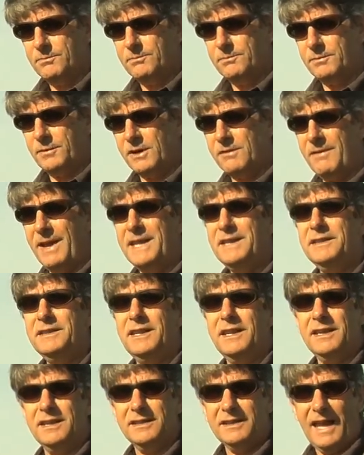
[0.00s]

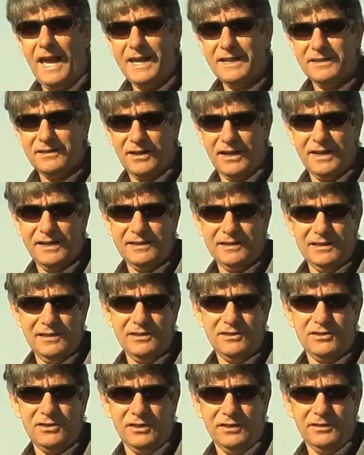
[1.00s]
preventing nitrate
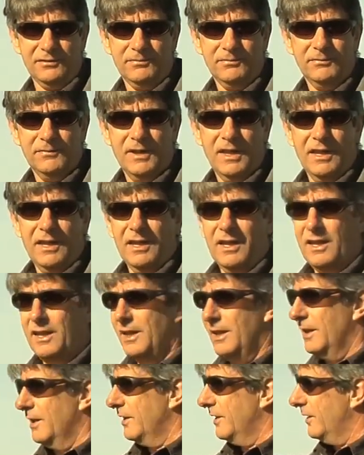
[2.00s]
leaching.
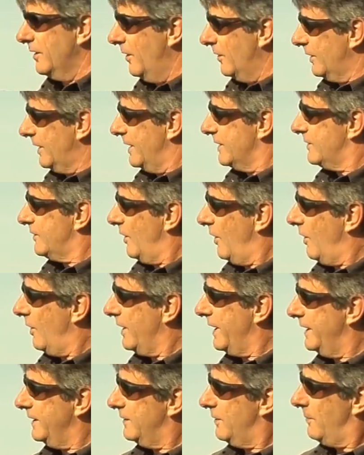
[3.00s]
Okay, so
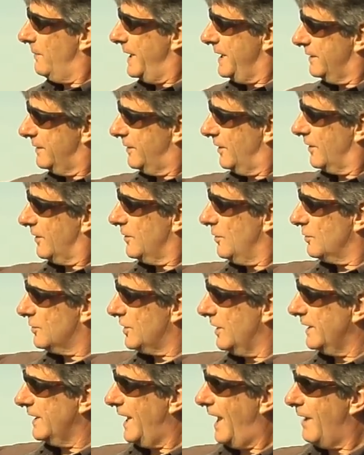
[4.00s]
in the winter,
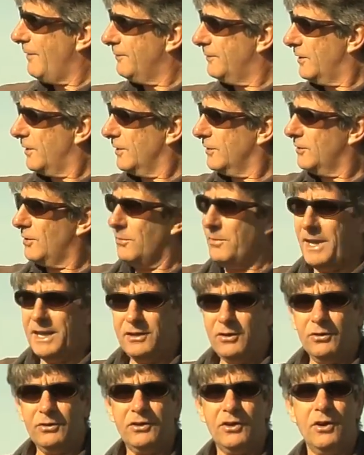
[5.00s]
usually after a
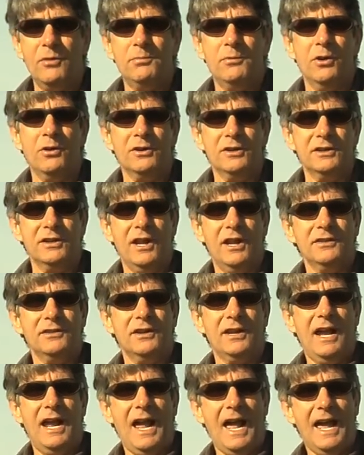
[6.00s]
tomato crop or another
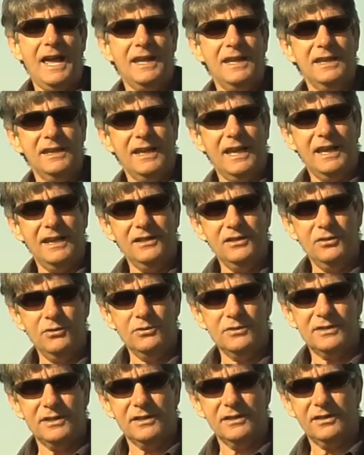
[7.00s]
high
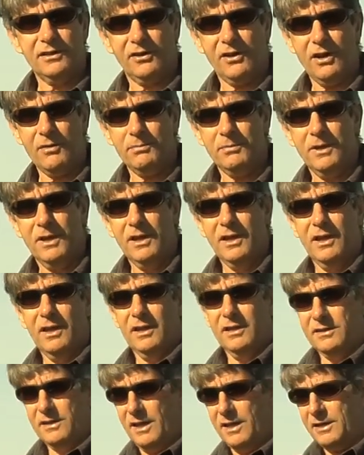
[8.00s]
N-using crop,
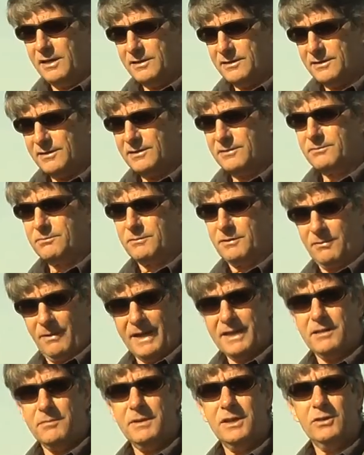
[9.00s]
there is
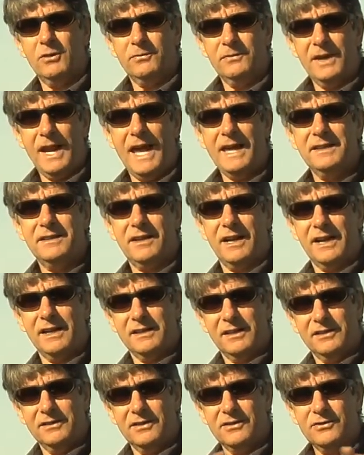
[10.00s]
quite a bit of nitrate
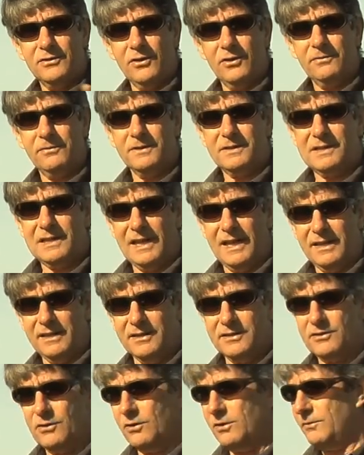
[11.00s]
in the surface
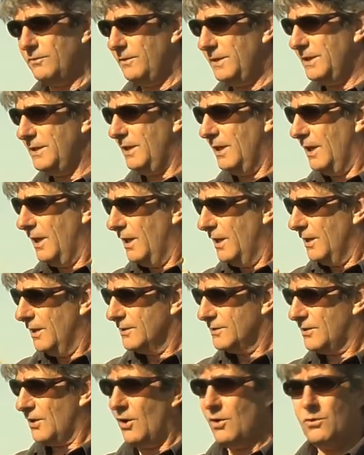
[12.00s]
layer. So if we
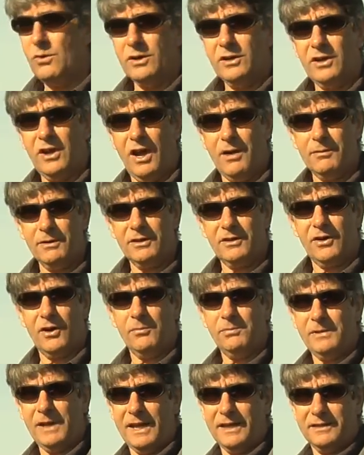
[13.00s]
sow a cover
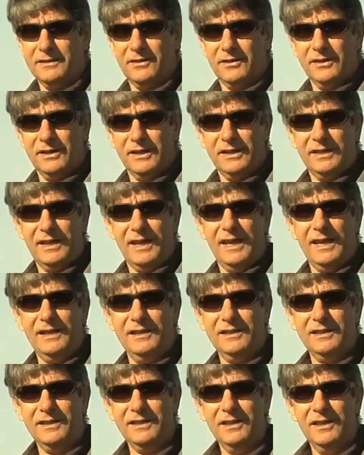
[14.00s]
crop like
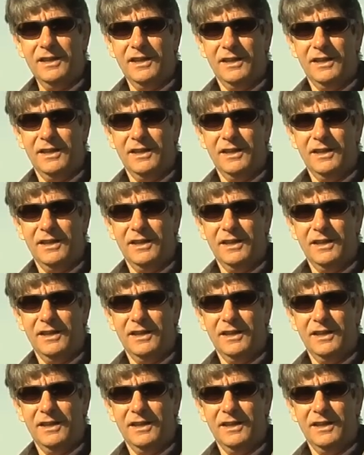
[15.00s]
triticale,